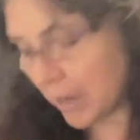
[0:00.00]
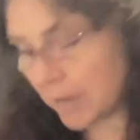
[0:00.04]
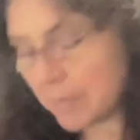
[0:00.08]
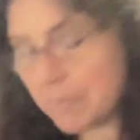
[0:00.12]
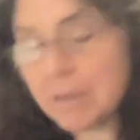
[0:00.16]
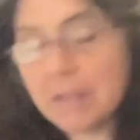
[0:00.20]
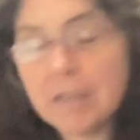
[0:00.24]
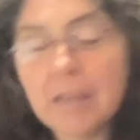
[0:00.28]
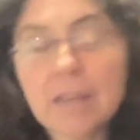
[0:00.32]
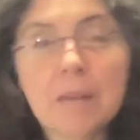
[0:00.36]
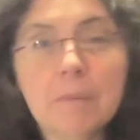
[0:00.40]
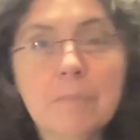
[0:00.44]

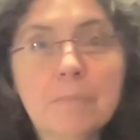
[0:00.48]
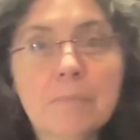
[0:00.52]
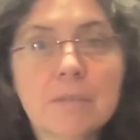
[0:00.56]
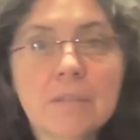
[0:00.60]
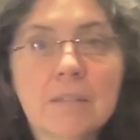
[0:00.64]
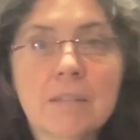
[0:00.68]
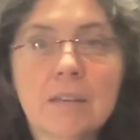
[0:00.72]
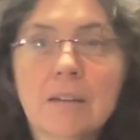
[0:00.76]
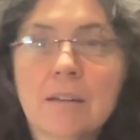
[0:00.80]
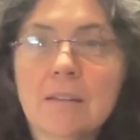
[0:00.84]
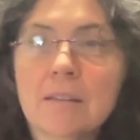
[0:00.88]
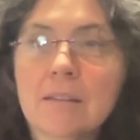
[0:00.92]
became
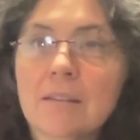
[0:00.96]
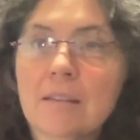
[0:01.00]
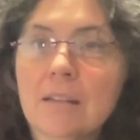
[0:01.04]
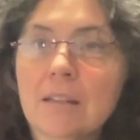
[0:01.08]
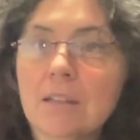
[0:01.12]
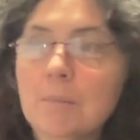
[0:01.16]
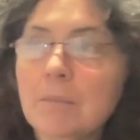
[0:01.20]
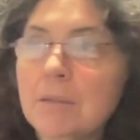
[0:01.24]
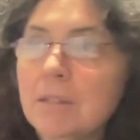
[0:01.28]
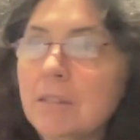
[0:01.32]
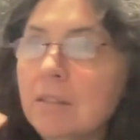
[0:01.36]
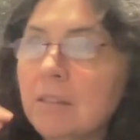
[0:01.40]
a
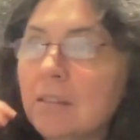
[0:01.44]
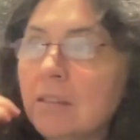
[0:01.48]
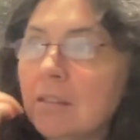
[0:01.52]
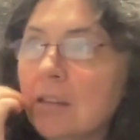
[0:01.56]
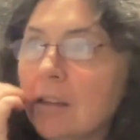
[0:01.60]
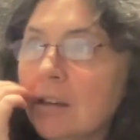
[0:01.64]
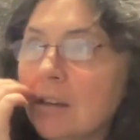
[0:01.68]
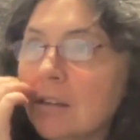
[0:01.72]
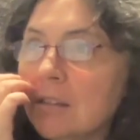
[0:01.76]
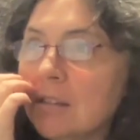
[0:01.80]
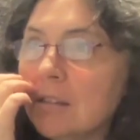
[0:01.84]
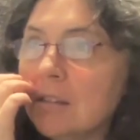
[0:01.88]
celibate
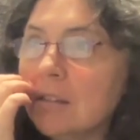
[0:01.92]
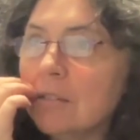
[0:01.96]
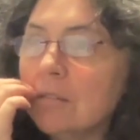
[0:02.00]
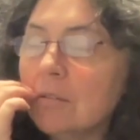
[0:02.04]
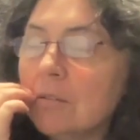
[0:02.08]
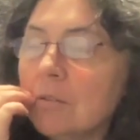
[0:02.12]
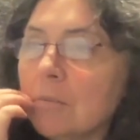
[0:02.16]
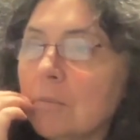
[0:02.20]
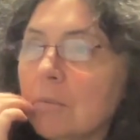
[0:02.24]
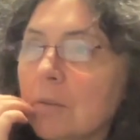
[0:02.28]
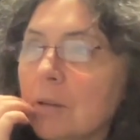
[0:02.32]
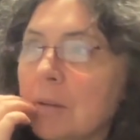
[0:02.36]
sannyasin,
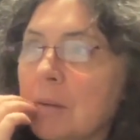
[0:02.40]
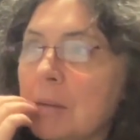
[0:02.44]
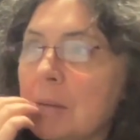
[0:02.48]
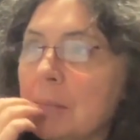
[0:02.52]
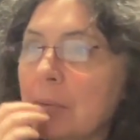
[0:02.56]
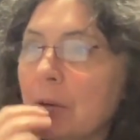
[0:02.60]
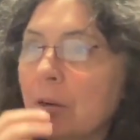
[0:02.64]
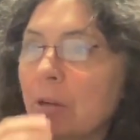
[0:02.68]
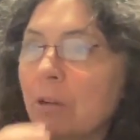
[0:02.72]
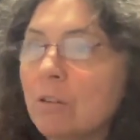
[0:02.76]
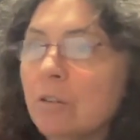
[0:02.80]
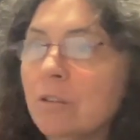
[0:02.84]
or my
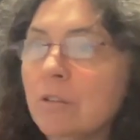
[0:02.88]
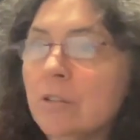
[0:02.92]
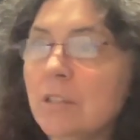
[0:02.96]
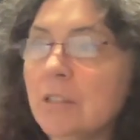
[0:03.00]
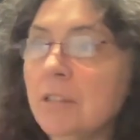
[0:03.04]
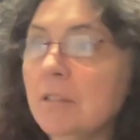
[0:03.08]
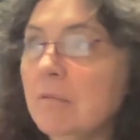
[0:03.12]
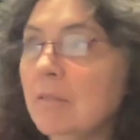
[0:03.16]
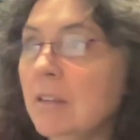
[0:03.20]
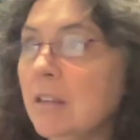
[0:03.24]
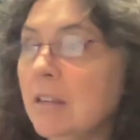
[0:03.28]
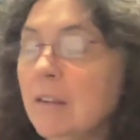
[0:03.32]
partner
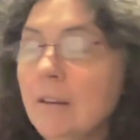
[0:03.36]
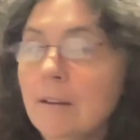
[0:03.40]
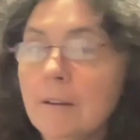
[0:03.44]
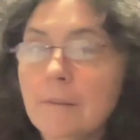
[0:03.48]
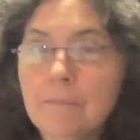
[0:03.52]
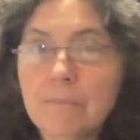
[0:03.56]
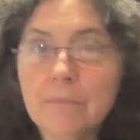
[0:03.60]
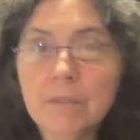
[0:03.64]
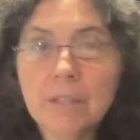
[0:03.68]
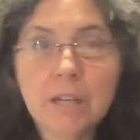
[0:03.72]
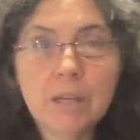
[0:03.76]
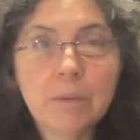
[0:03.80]
did,
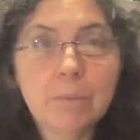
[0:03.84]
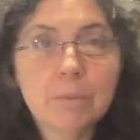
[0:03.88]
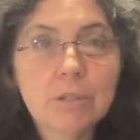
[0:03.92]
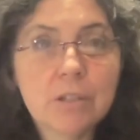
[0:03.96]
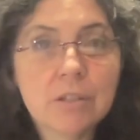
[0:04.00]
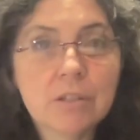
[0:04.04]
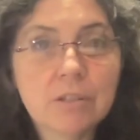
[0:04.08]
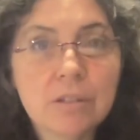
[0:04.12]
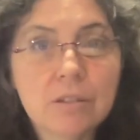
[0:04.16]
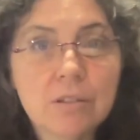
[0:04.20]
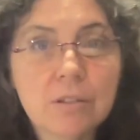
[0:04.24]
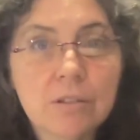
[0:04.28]
then I would
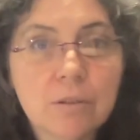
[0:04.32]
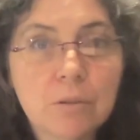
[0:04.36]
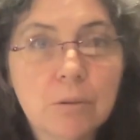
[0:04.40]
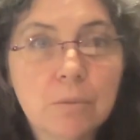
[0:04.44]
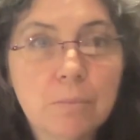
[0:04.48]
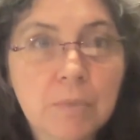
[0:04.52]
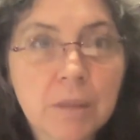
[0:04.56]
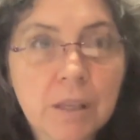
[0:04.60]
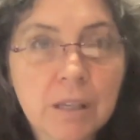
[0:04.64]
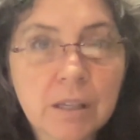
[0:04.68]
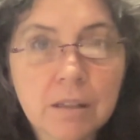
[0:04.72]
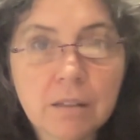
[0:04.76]
just assume
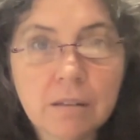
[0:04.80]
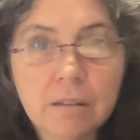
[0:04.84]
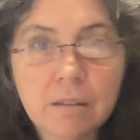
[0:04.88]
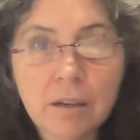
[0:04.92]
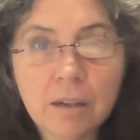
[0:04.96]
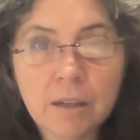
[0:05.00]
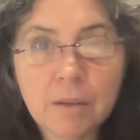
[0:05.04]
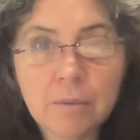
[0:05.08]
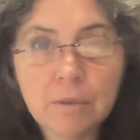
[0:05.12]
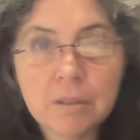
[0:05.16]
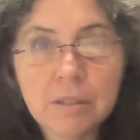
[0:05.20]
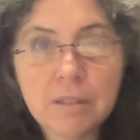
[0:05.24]
that
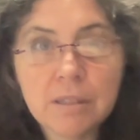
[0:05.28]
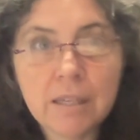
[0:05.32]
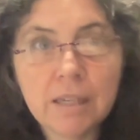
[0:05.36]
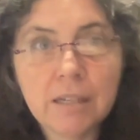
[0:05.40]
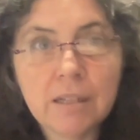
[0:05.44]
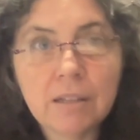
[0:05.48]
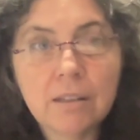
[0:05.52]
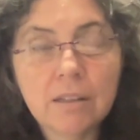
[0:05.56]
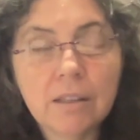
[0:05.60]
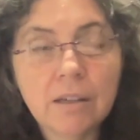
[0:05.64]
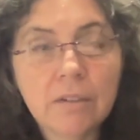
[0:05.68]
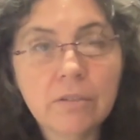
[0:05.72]
I would take a
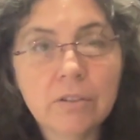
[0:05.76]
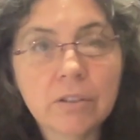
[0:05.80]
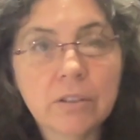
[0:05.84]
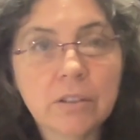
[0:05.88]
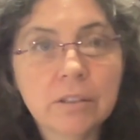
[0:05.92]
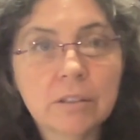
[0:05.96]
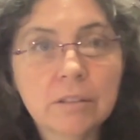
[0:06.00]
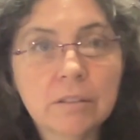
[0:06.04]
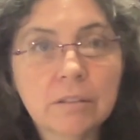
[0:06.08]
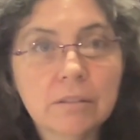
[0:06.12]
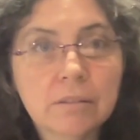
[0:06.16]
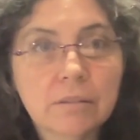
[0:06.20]
lover,
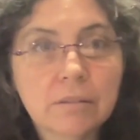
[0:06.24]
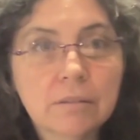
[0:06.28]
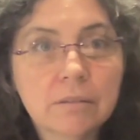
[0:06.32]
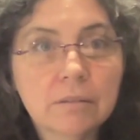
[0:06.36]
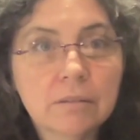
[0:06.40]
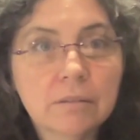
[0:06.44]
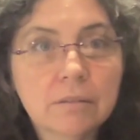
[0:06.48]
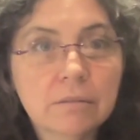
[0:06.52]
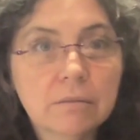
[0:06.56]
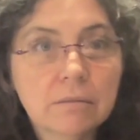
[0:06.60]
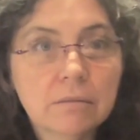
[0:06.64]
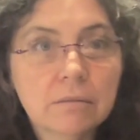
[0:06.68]

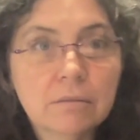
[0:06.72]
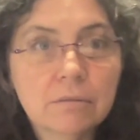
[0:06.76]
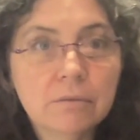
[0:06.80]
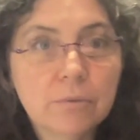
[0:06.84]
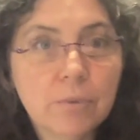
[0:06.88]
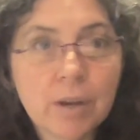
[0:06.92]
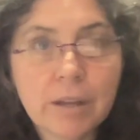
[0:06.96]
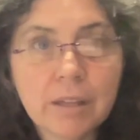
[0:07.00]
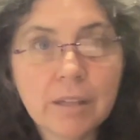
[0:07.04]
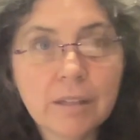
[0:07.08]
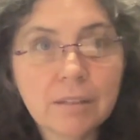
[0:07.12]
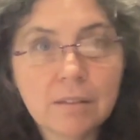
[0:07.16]

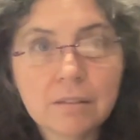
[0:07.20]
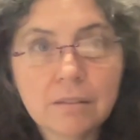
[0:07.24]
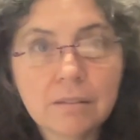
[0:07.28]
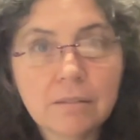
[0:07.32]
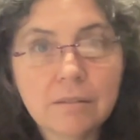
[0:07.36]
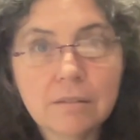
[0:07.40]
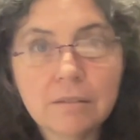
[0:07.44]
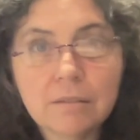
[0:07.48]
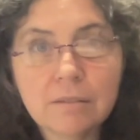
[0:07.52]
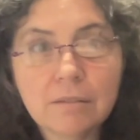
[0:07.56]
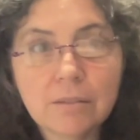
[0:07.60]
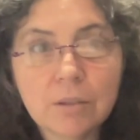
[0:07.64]
right?
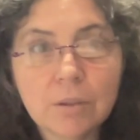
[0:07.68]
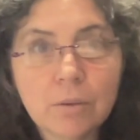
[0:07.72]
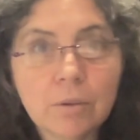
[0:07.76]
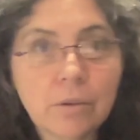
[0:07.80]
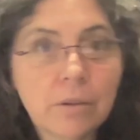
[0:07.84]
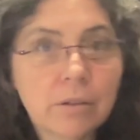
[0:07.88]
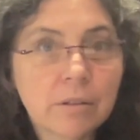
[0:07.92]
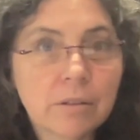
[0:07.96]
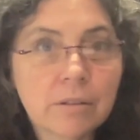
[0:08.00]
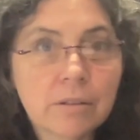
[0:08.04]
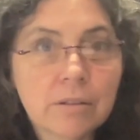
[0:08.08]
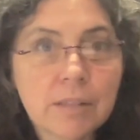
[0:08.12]

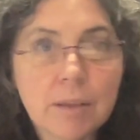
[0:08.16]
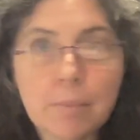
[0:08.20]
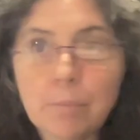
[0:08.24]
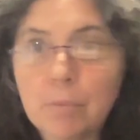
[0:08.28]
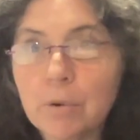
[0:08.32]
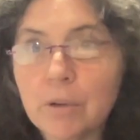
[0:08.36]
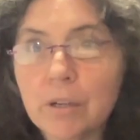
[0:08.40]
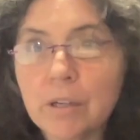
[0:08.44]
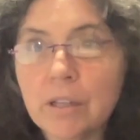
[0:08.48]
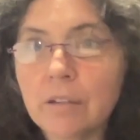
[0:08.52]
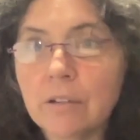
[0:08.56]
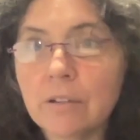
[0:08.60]
Or
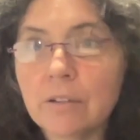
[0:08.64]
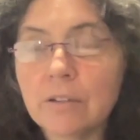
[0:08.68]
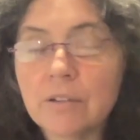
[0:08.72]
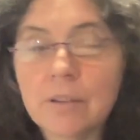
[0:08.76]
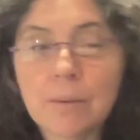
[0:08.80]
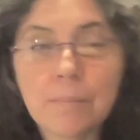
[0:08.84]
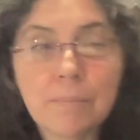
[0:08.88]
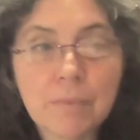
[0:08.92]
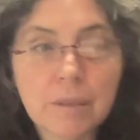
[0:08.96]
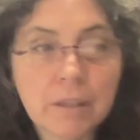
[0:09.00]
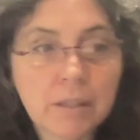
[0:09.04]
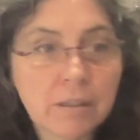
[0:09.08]
separate or
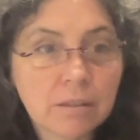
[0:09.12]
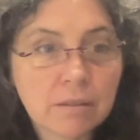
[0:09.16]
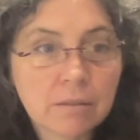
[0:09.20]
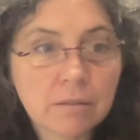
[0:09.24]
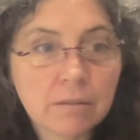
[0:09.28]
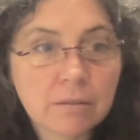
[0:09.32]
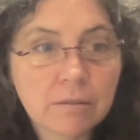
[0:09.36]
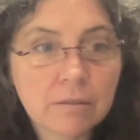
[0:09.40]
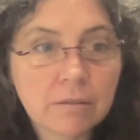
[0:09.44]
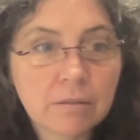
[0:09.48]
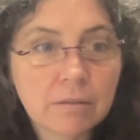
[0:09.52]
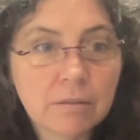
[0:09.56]
something.
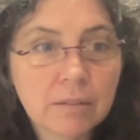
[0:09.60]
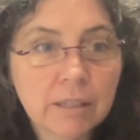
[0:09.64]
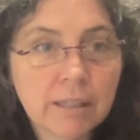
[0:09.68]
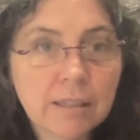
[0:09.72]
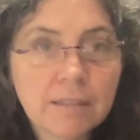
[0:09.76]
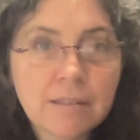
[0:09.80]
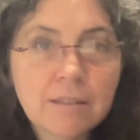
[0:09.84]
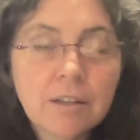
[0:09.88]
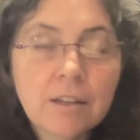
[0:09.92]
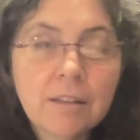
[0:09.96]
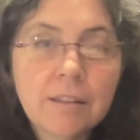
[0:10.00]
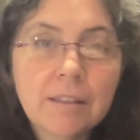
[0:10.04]
Like
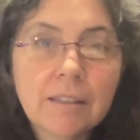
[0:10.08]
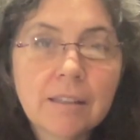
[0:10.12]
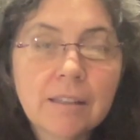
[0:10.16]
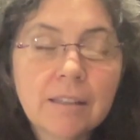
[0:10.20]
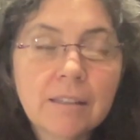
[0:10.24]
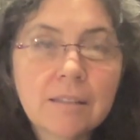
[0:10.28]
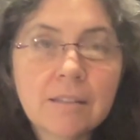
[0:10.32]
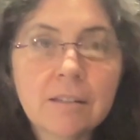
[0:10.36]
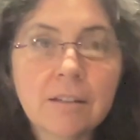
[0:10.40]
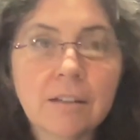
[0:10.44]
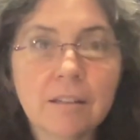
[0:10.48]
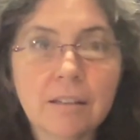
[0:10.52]
that's not
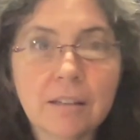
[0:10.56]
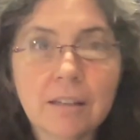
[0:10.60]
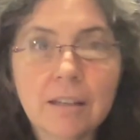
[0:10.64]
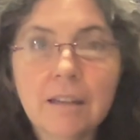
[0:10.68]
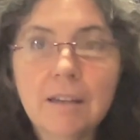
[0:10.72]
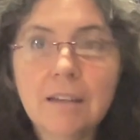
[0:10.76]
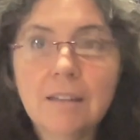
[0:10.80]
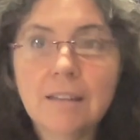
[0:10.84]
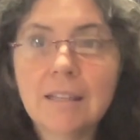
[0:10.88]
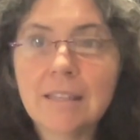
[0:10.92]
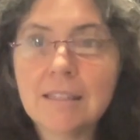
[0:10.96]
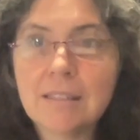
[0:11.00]

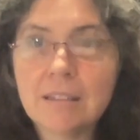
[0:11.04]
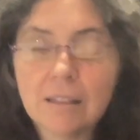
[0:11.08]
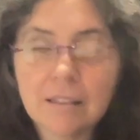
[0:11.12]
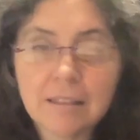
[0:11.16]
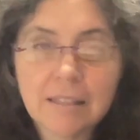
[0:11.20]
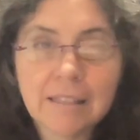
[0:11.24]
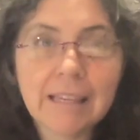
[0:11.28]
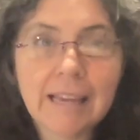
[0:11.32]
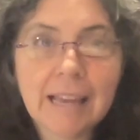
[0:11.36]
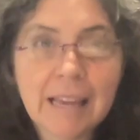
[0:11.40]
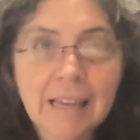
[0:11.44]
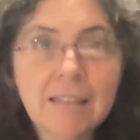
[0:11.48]

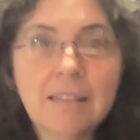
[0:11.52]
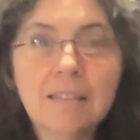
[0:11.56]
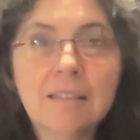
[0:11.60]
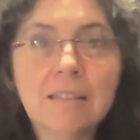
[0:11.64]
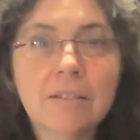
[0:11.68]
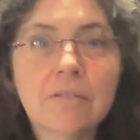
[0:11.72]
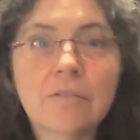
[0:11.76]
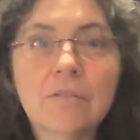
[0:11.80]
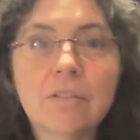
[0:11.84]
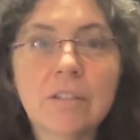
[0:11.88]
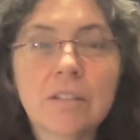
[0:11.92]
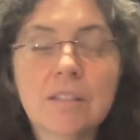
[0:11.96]
the end
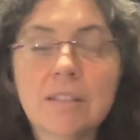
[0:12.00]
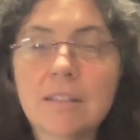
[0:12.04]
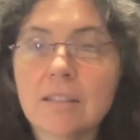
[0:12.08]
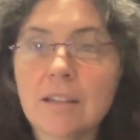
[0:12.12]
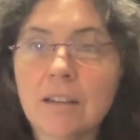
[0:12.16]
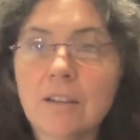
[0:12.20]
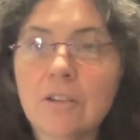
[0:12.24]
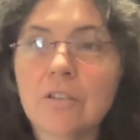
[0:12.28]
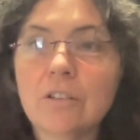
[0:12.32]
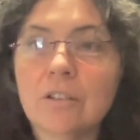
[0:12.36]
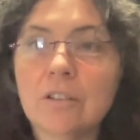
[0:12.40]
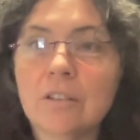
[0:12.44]
of the
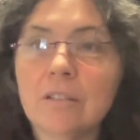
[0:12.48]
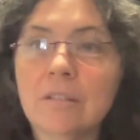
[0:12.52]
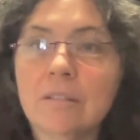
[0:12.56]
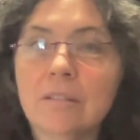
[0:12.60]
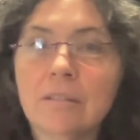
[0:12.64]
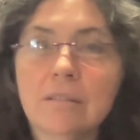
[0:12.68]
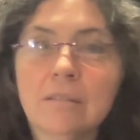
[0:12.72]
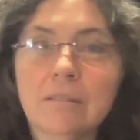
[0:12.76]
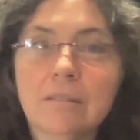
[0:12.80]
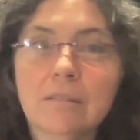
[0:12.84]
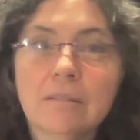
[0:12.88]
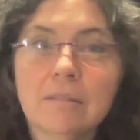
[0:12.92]
discussion.
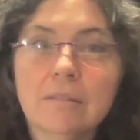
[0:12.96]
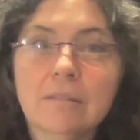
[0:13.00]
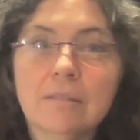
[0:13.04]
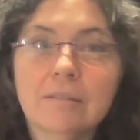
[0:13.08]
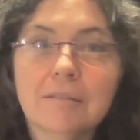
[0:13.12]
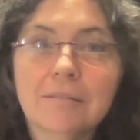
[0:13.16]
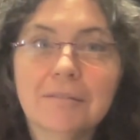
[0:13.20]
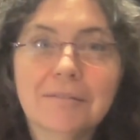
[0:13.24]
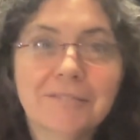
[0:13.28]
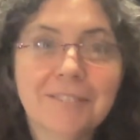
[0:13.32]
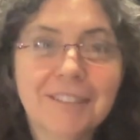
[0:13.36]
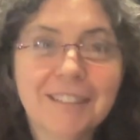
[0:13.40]

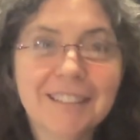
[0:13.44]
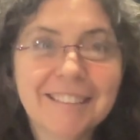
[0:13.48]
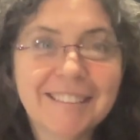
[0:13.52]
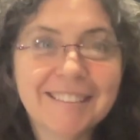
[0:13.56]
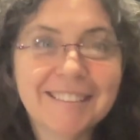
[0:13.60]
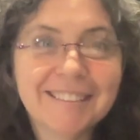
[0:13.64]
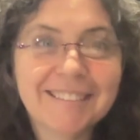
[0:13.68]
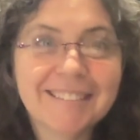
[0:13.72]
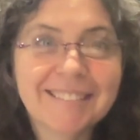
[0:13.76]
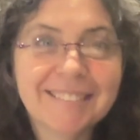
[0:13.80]
Right?